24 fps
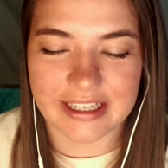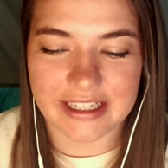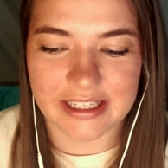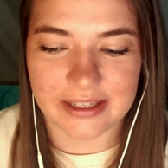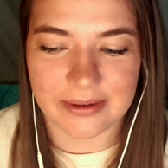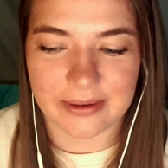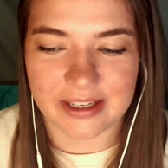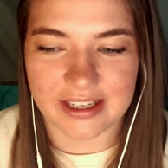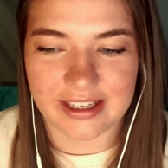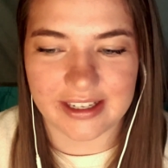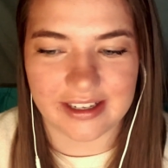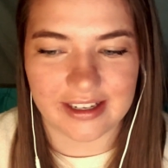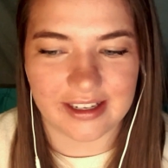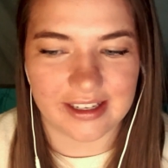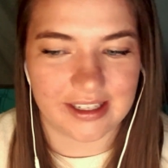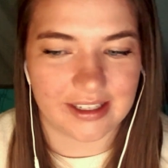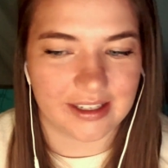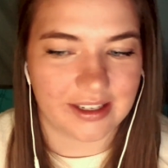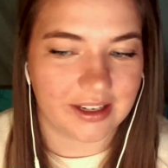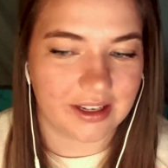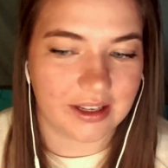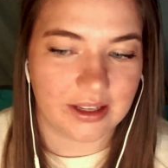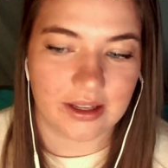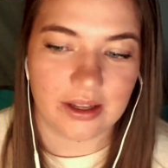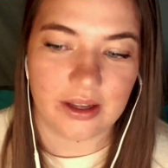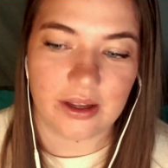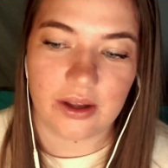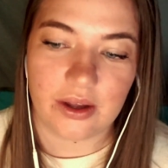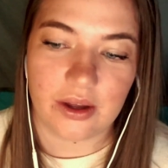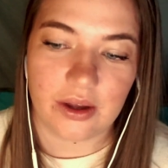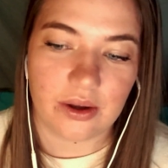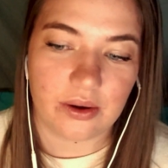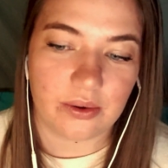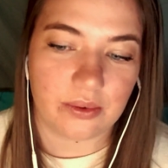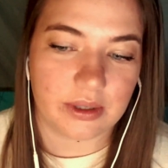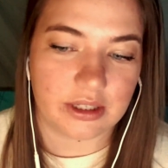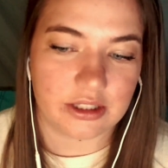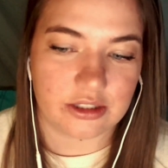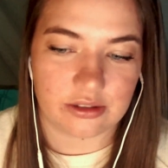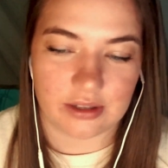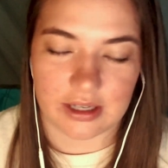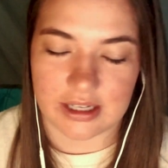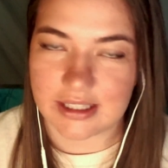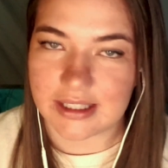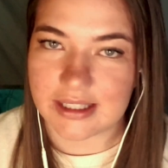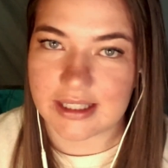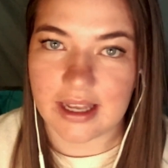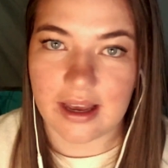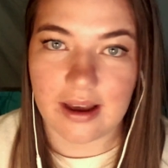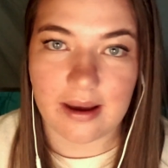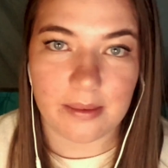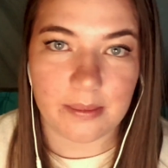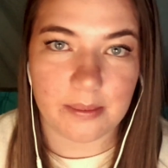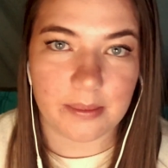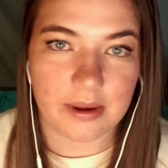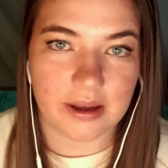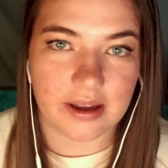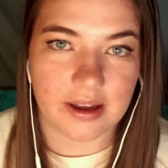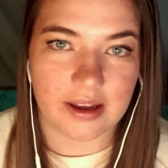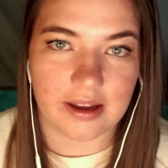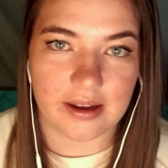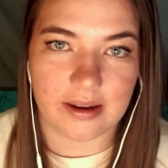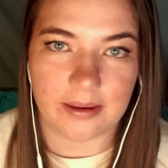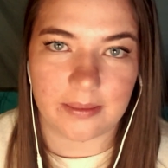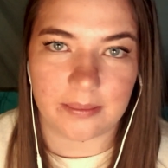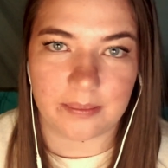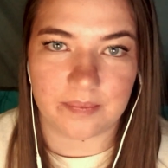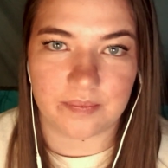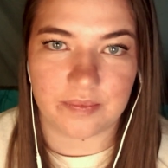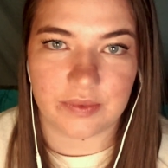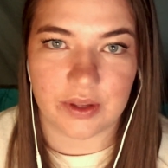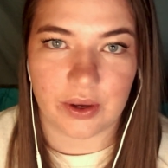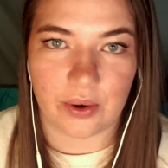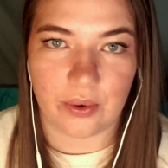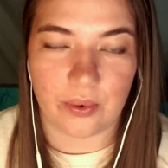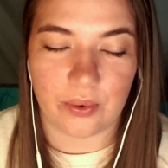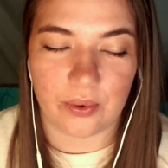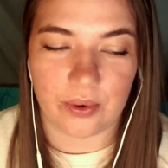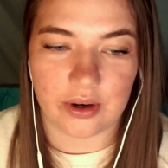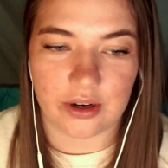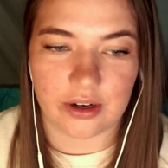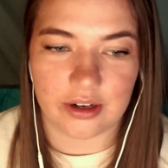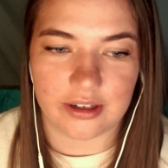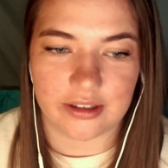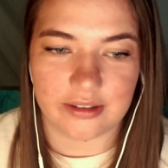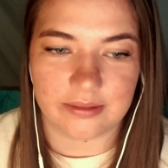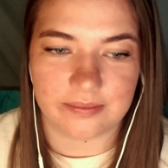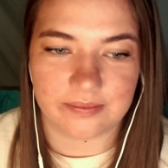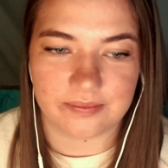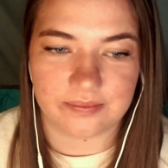into it and will dress up or